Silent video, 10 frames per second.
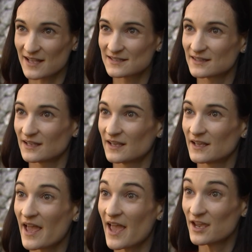as
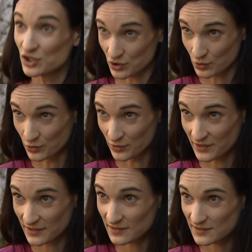the Asian
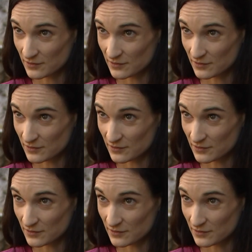hornet,